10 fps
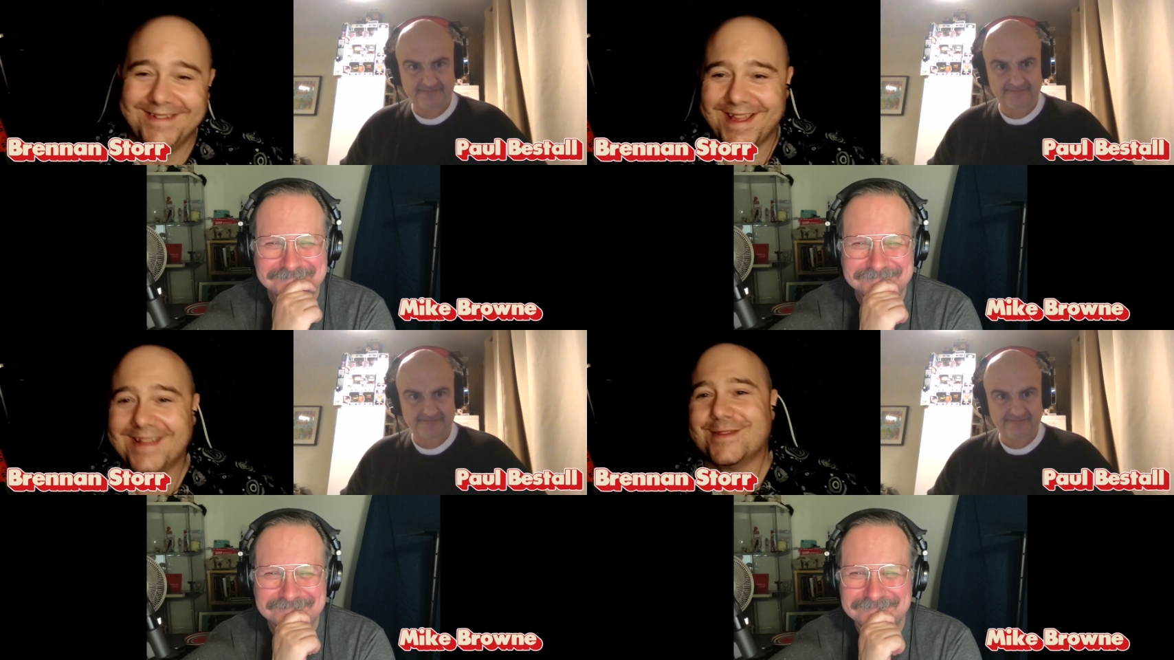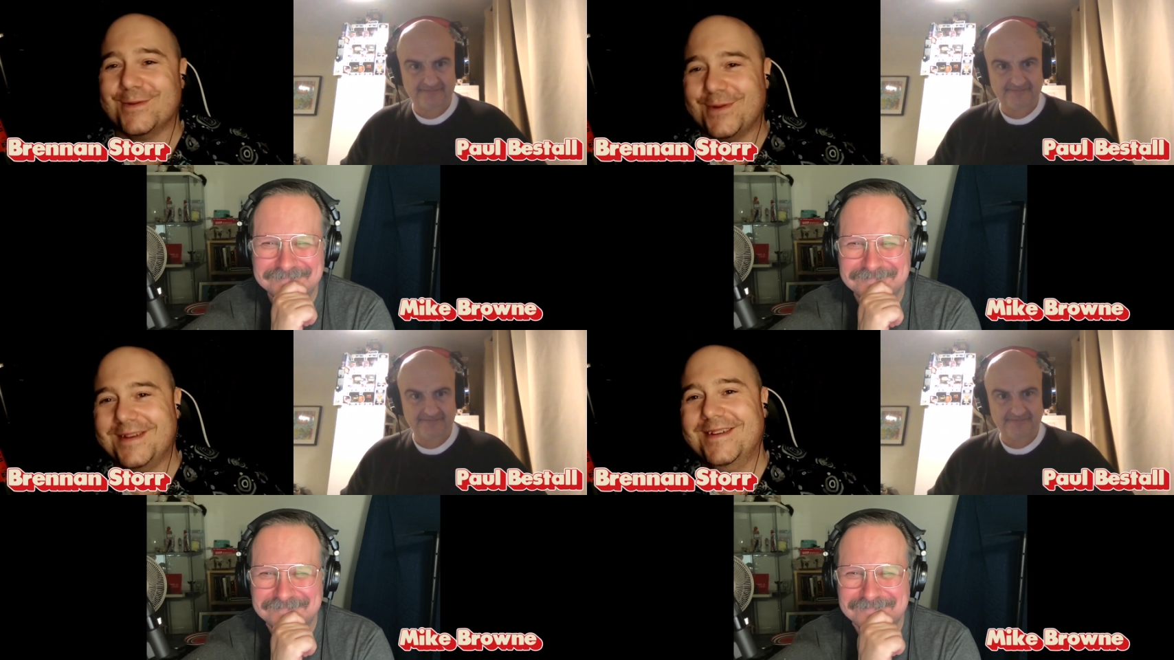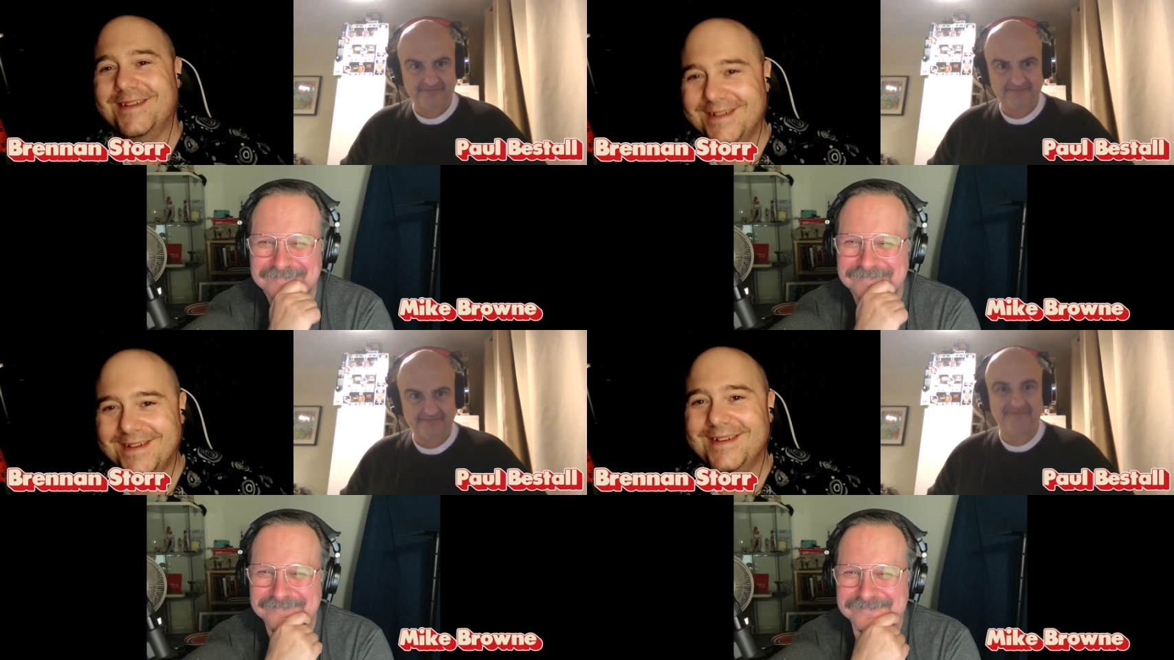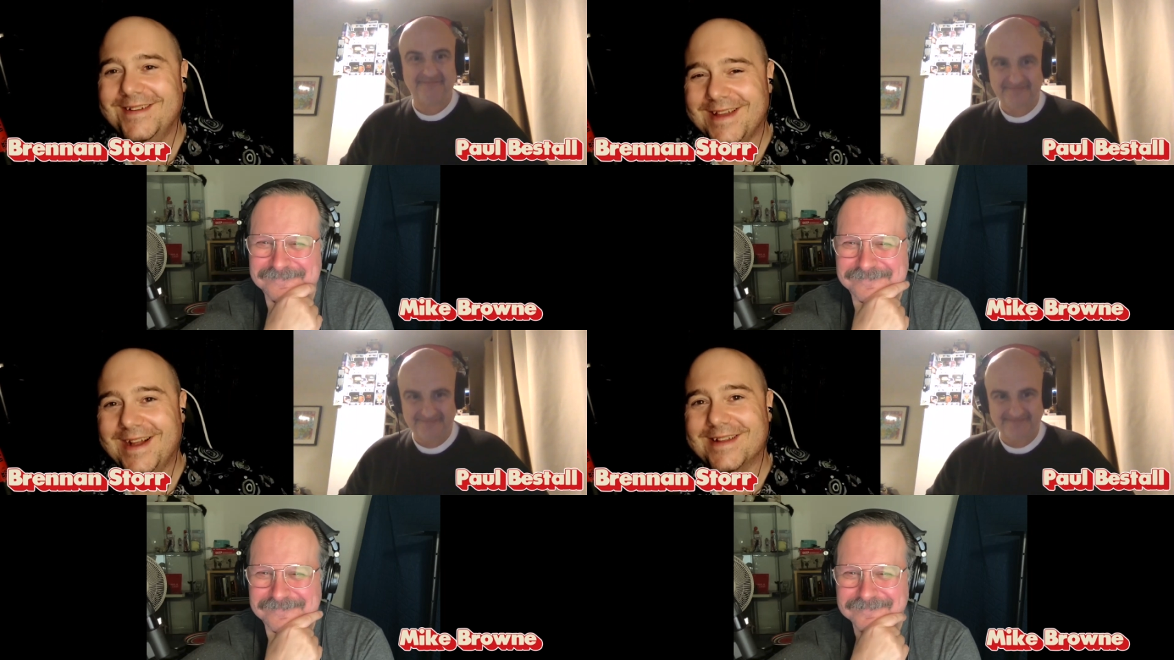Speaker 1: the one.
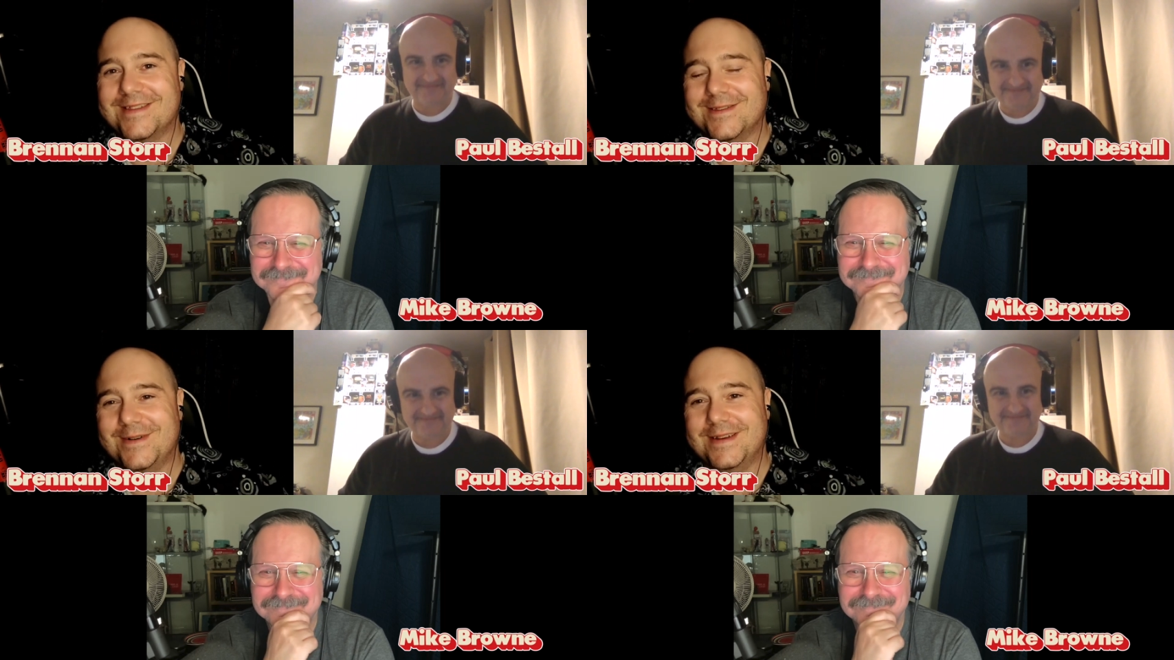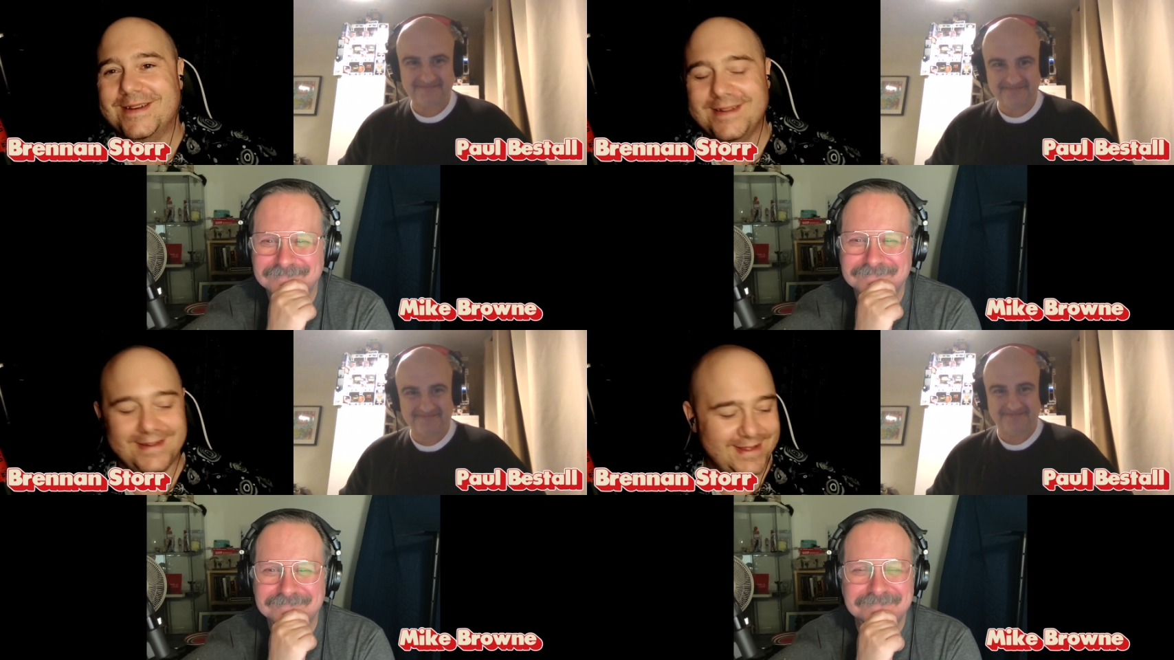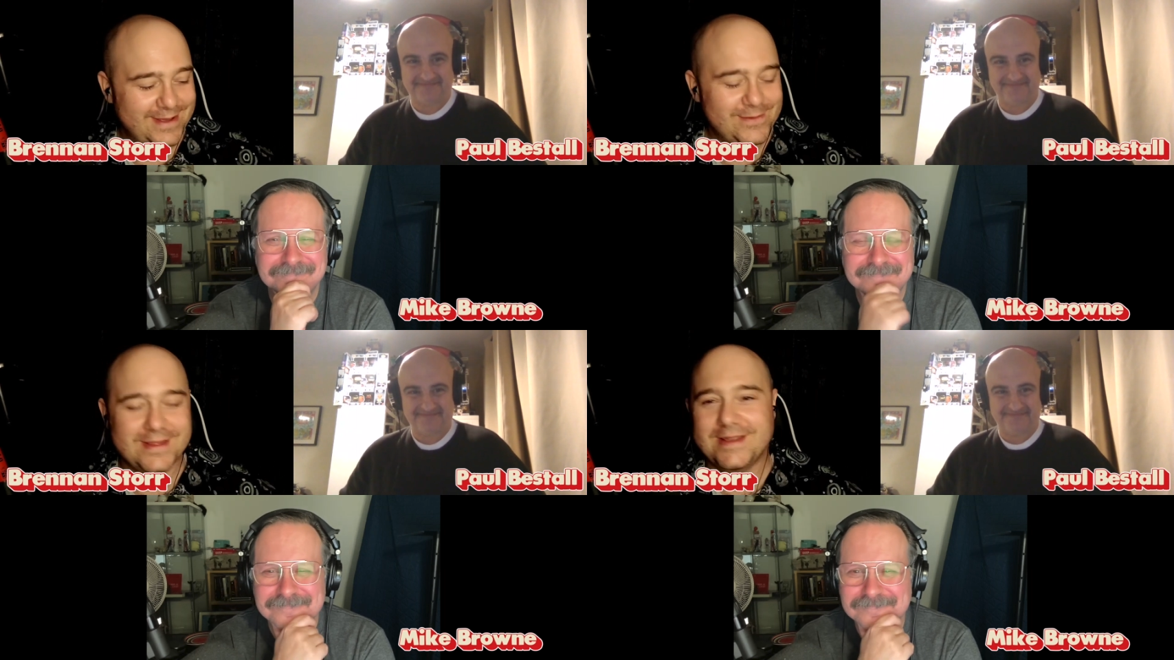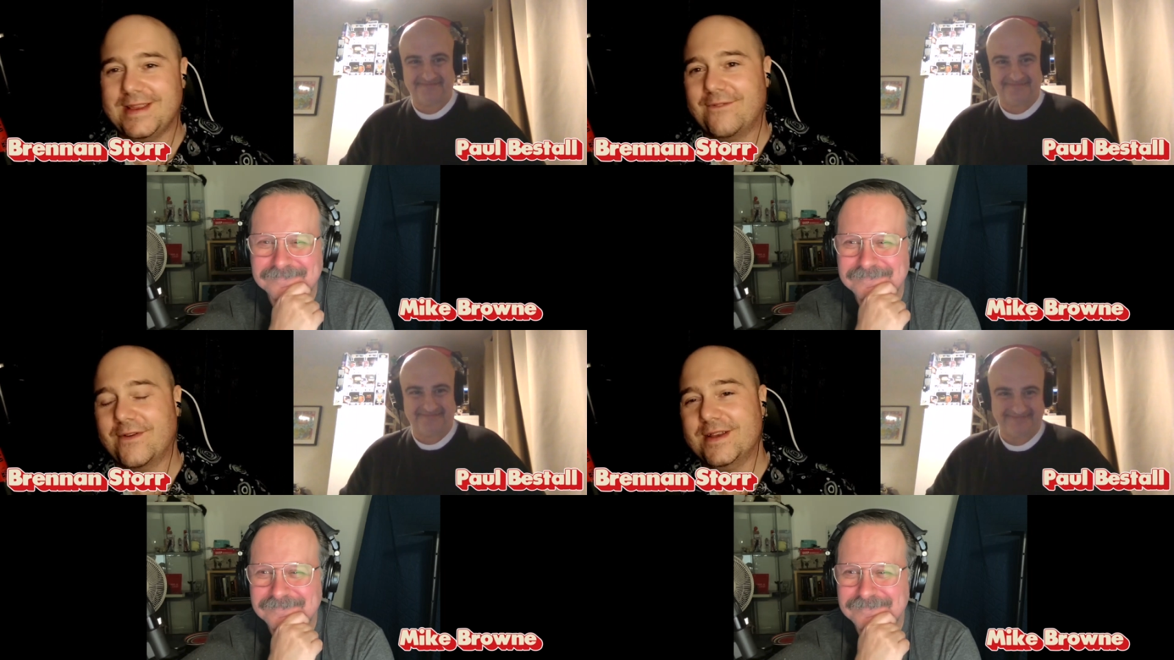That's the one. Mm. It was a
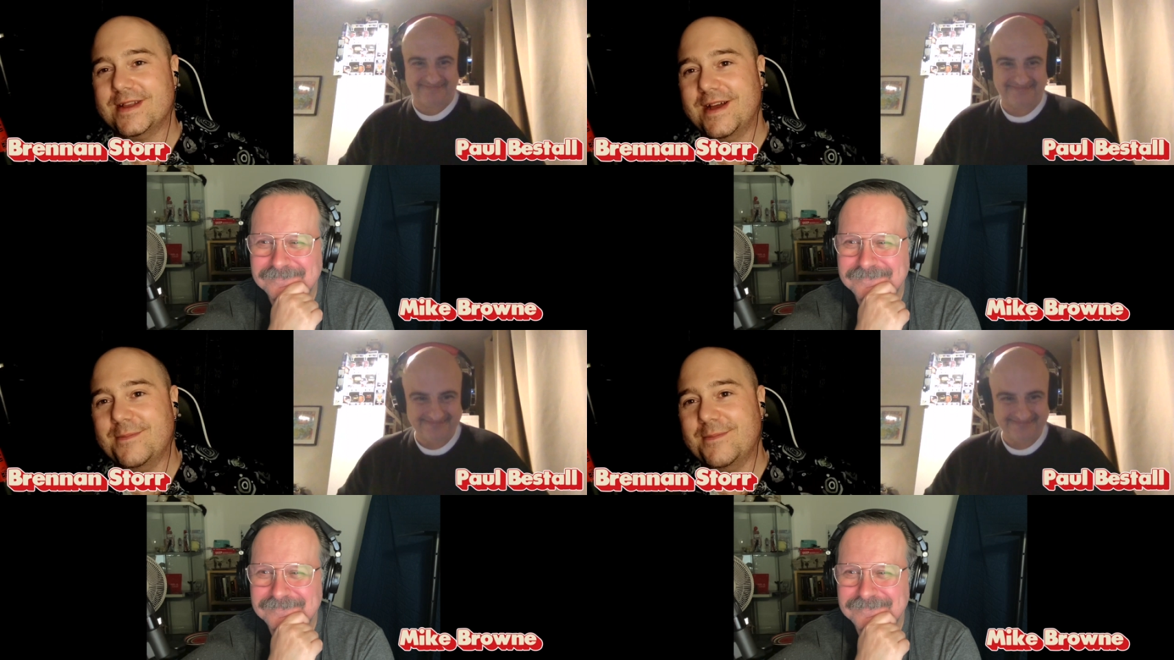different time.